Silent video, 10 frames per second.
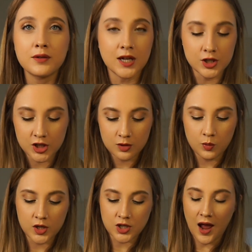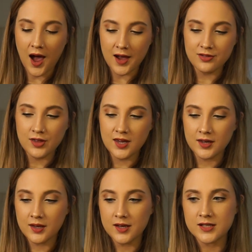foundation, which I
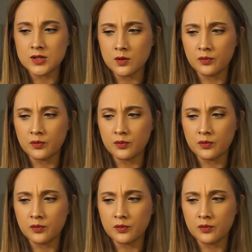think is